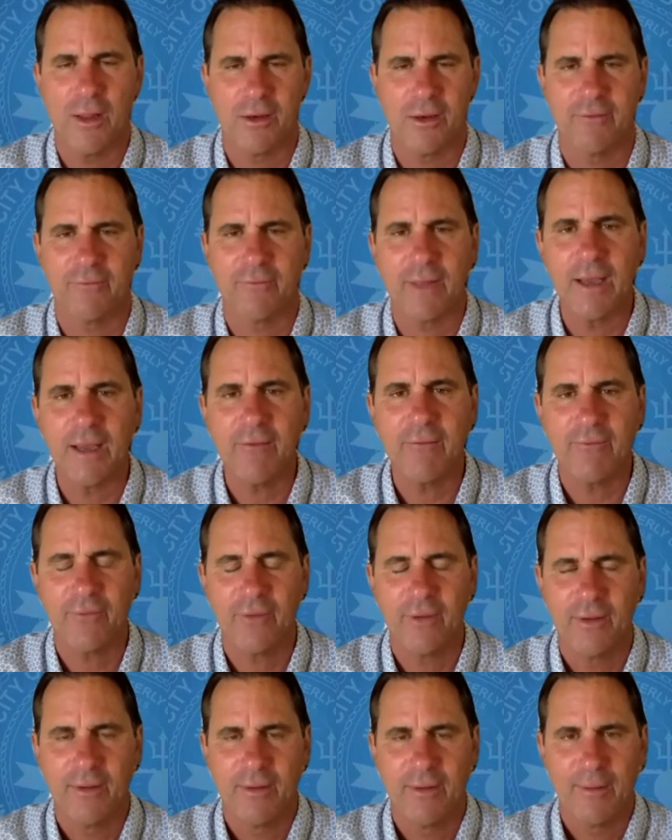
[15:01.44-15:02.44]
of life,
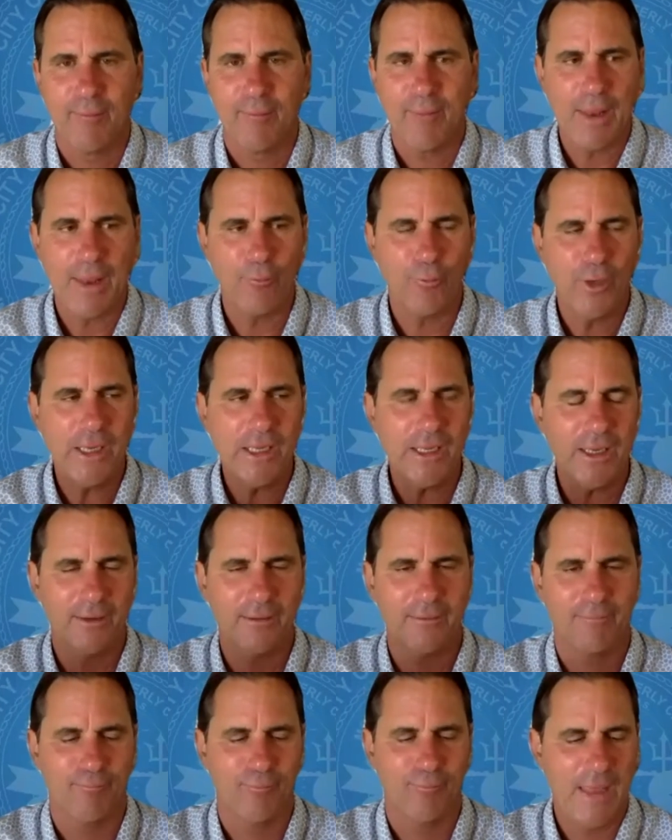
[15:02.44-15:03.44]
and we
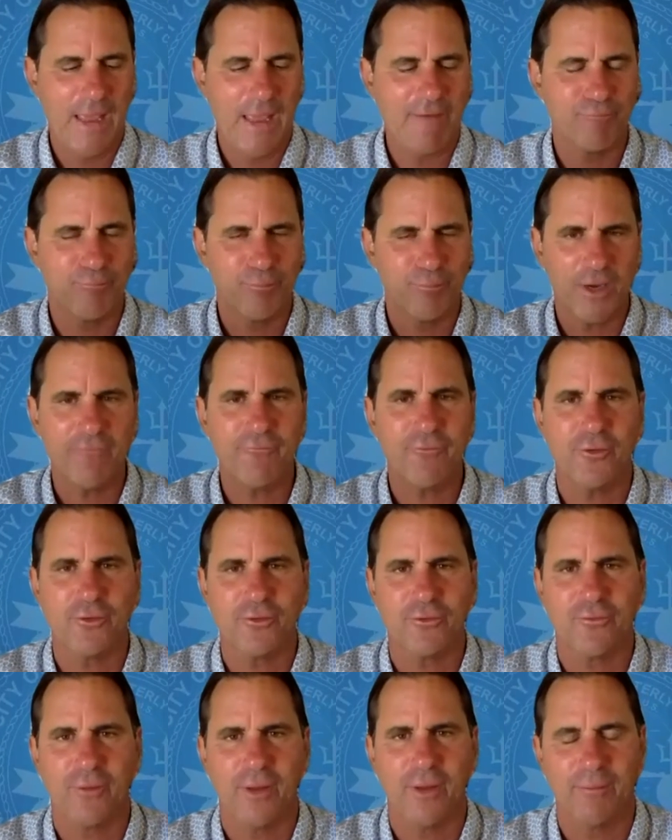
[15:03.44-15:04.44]
can have
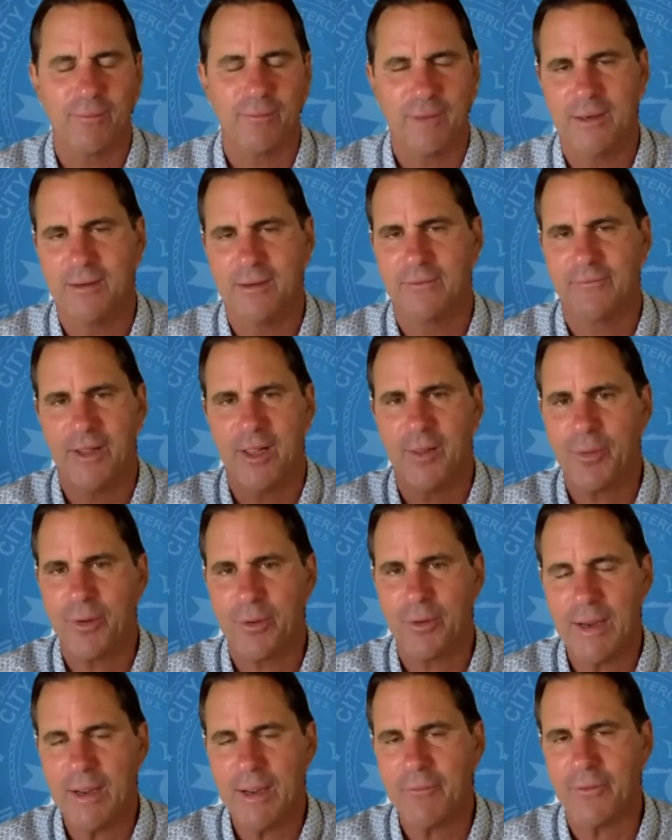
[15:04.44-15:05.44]
buffers and then develop it
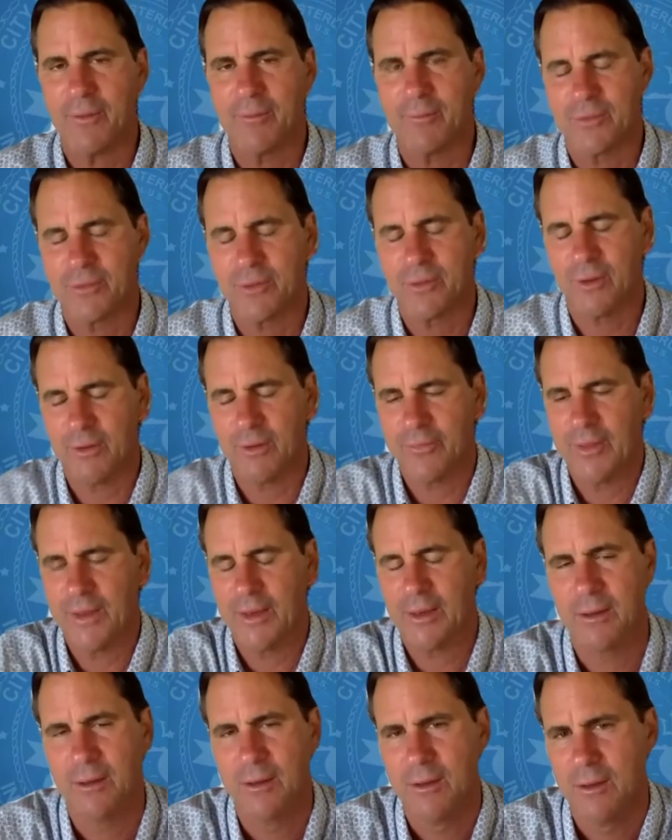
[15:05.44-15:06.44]
around them. So I
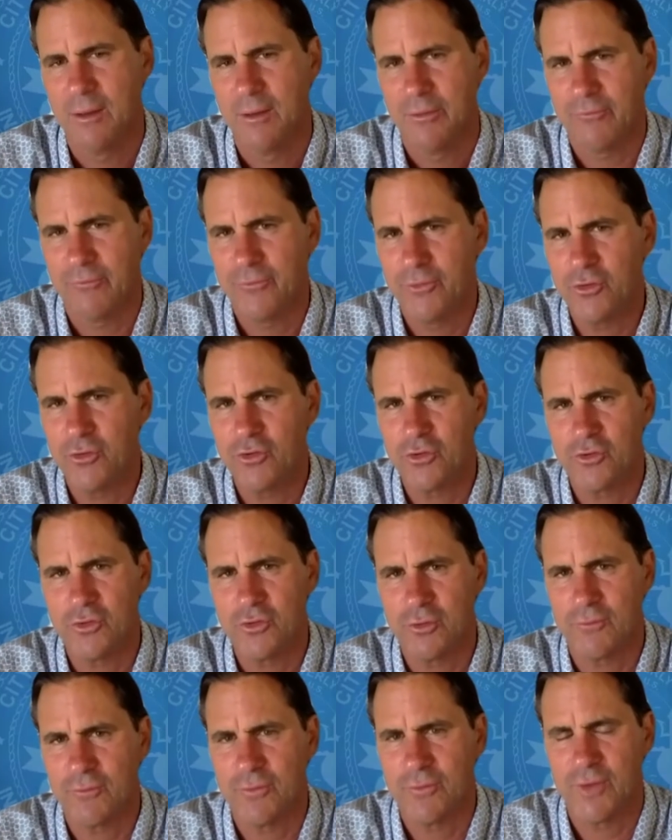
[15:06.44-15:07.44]
think the future
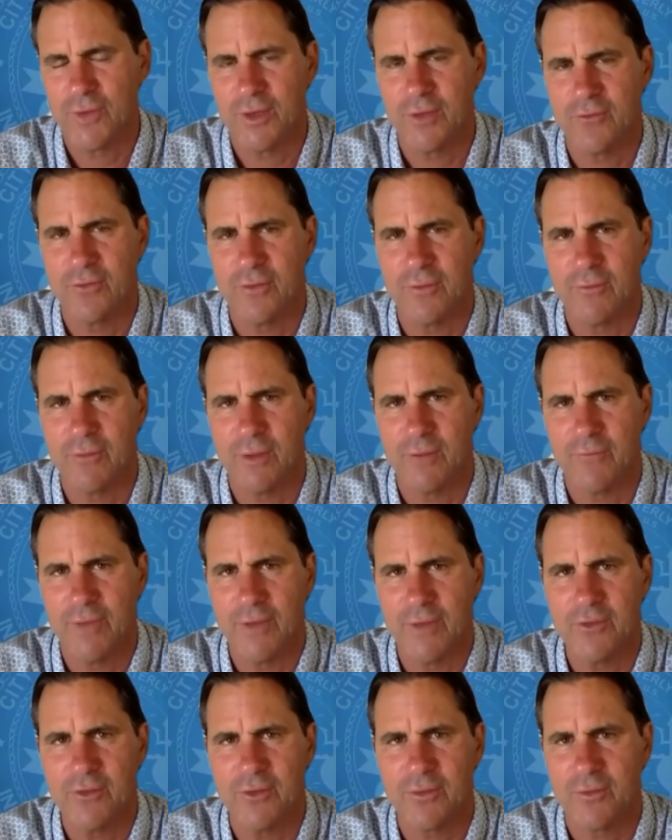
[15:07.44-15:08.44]
Chula Vista
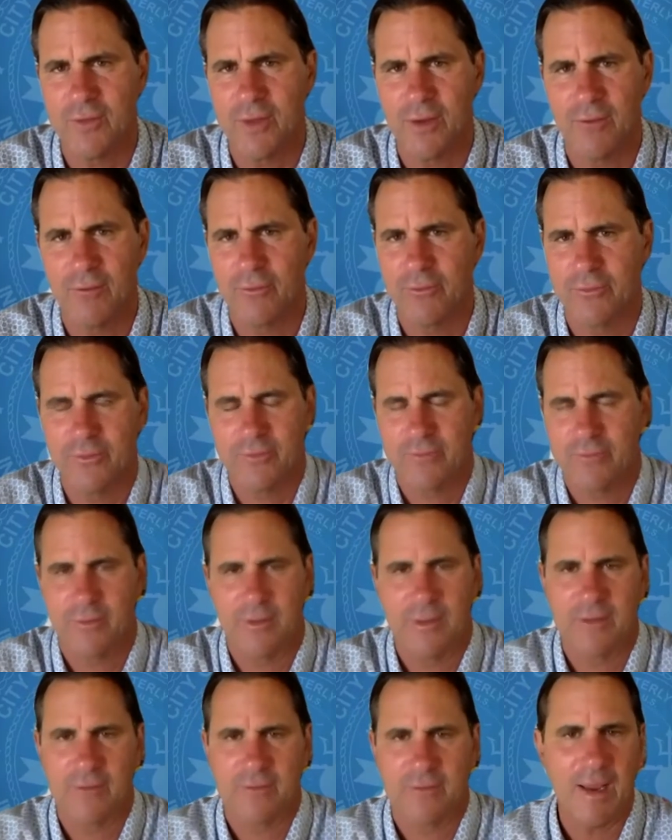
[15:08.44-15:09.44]
Convention Center is just
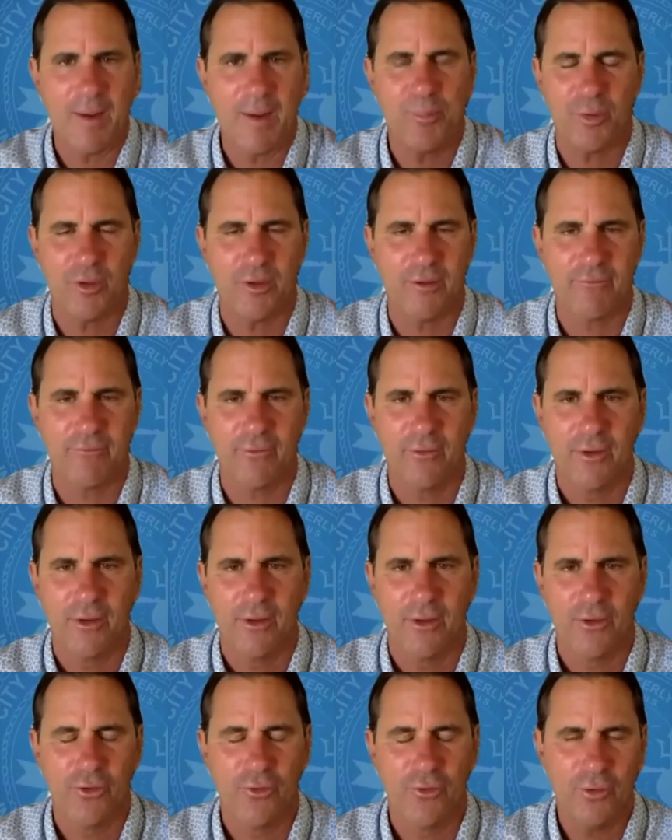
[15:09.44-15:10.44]
an example of
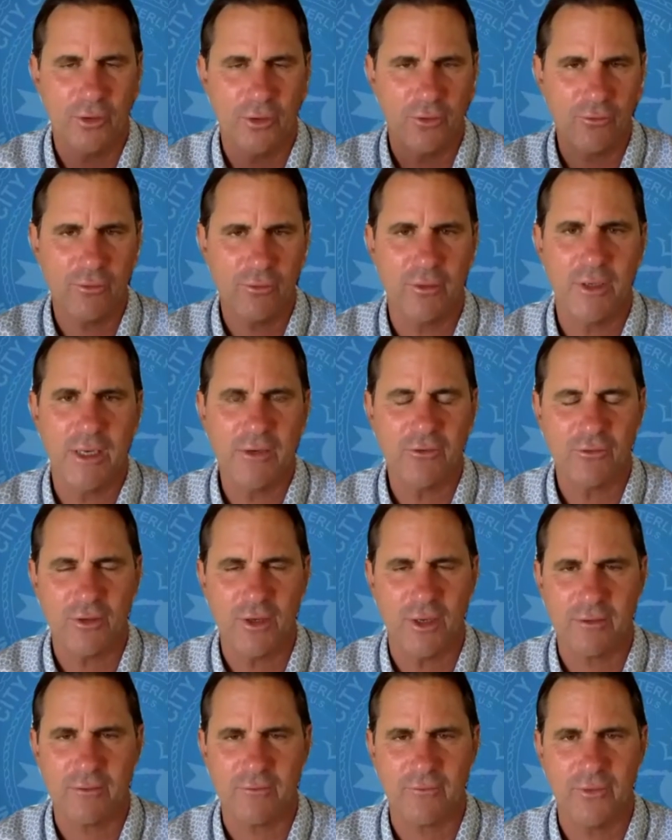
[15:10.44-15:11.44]
you can do nature
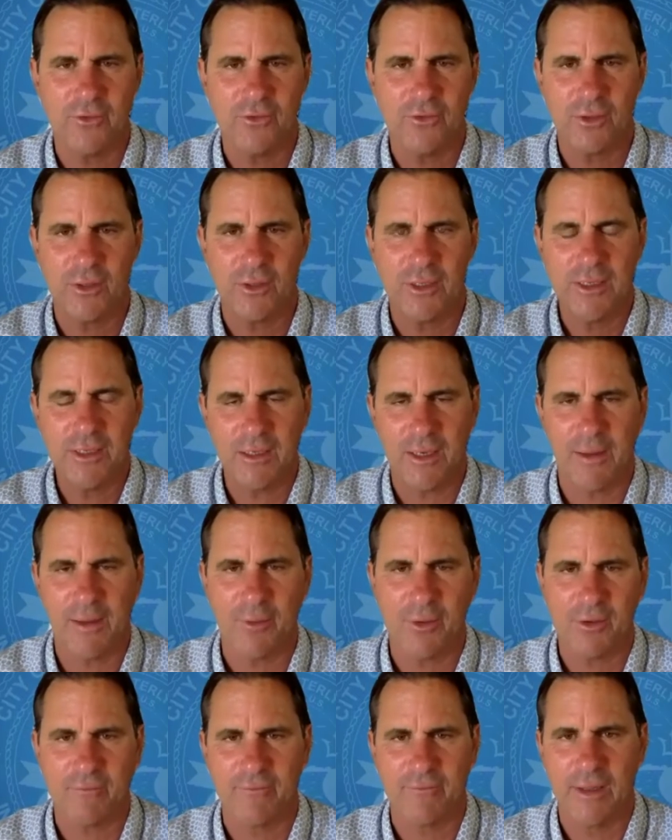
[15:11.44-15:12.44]
conservation,
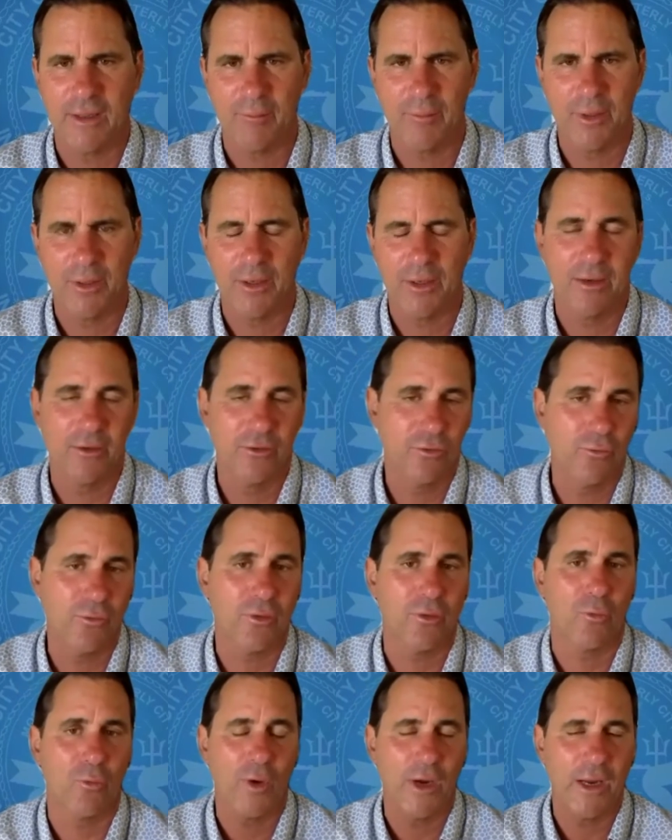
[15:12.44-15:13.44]
economic development, and do it
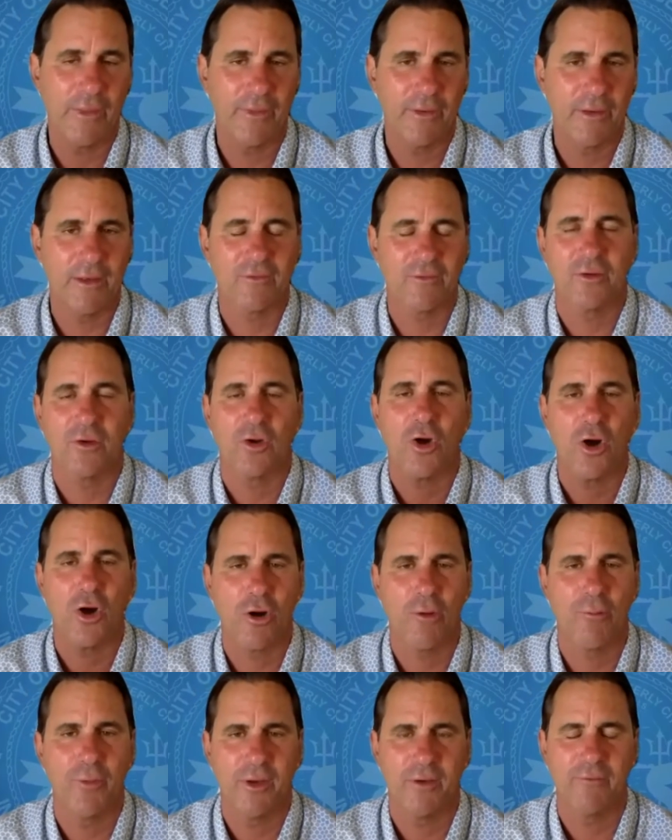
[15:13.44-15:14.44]
in a way that doesn't
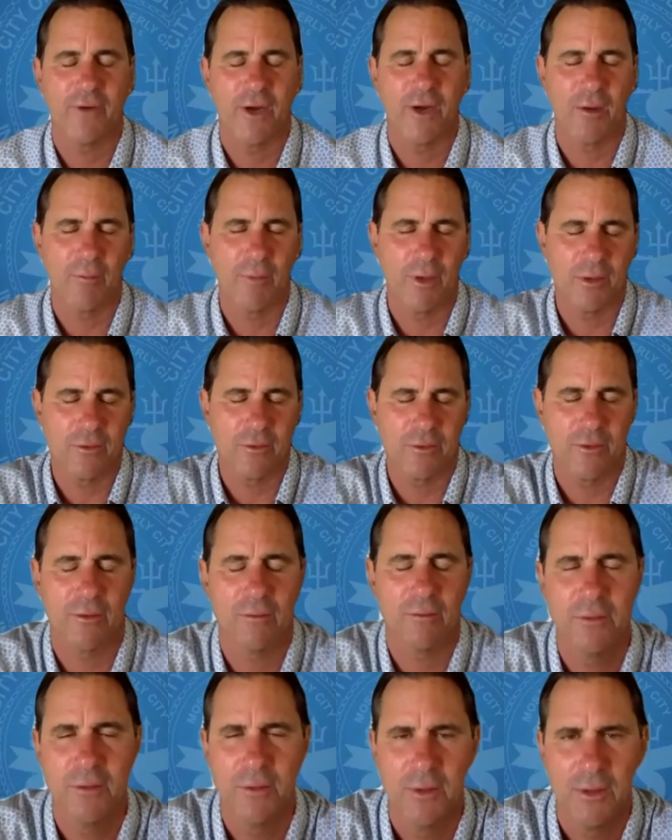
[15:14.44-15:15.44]
harm the environment.
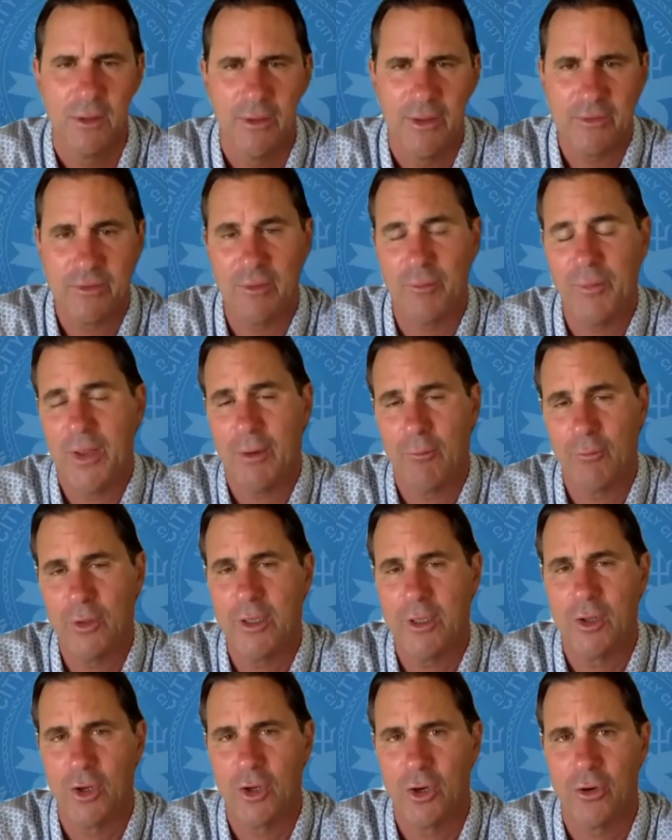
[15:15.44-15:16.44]
So that's something I
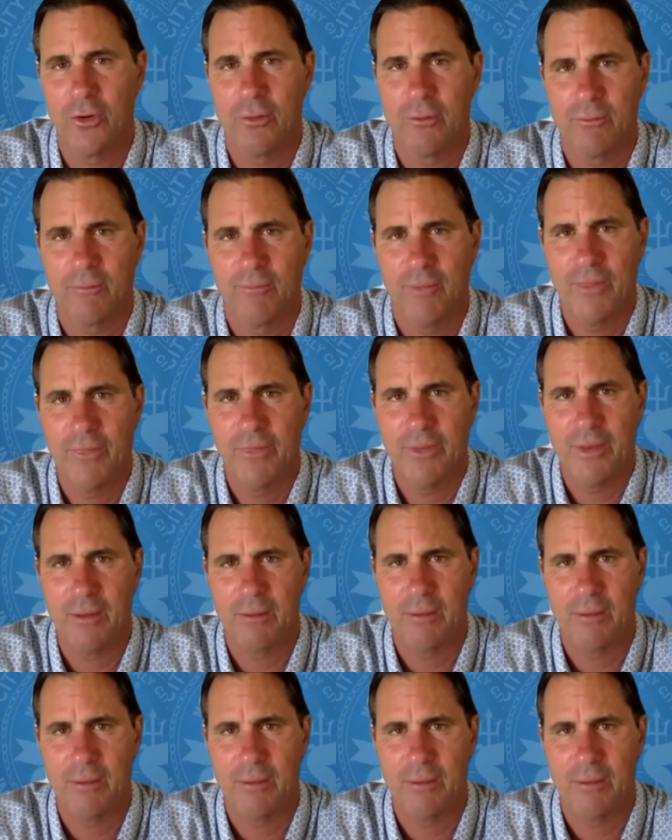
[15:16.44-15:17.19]
really learned, I think,